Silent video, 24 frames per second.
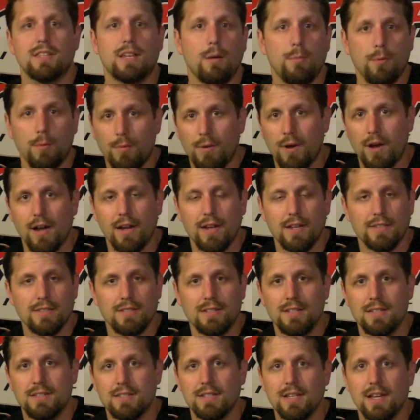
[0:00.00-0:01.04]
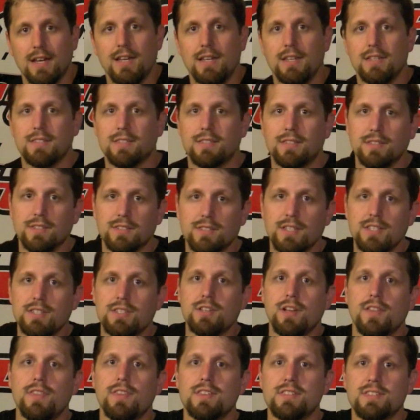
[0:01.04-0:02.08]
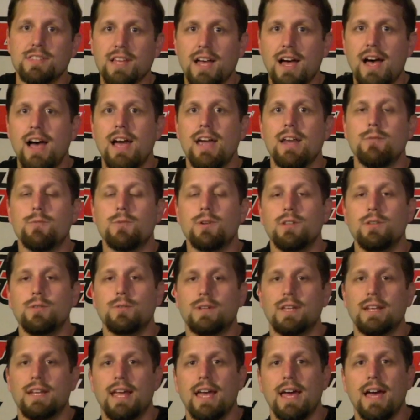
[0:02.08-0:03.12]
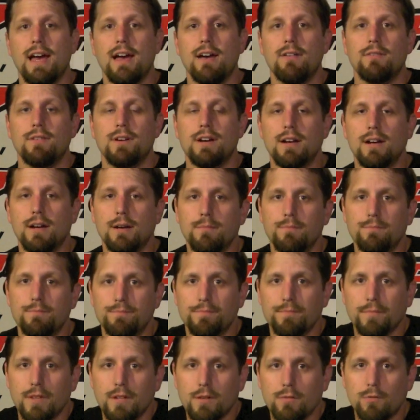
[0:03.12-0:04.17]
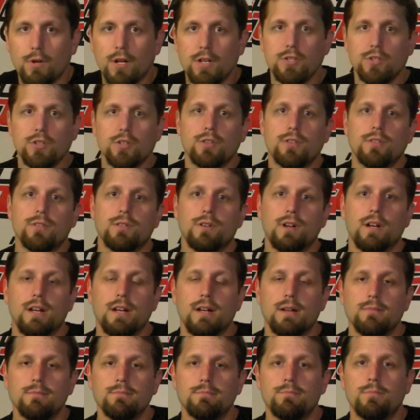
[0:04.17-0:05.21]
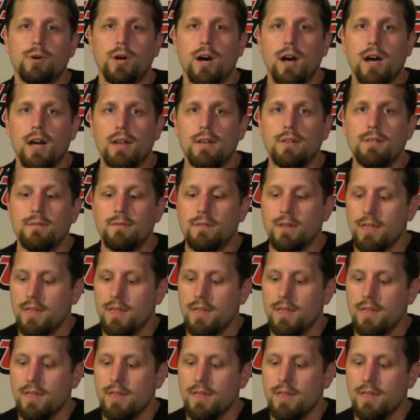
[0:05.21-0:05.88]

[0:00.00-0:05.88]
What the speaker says: A couple pockets and it's nice. The slits on the side where you can have run your pod